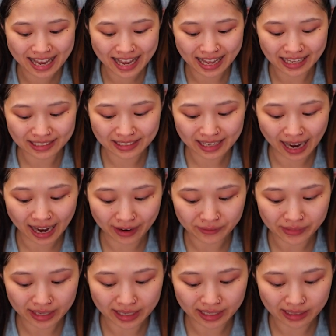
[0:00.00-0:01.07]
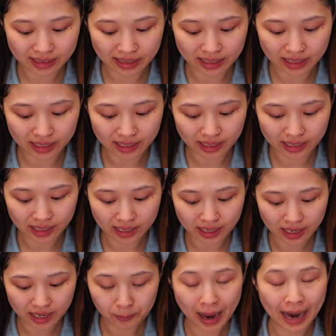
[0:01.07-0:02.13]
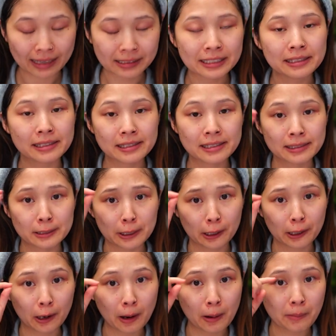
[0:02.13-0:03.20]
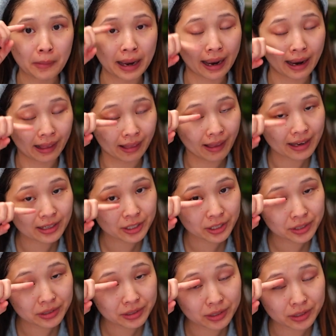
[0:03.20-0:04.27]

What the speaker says: and having the magnet stick on my eyelashes.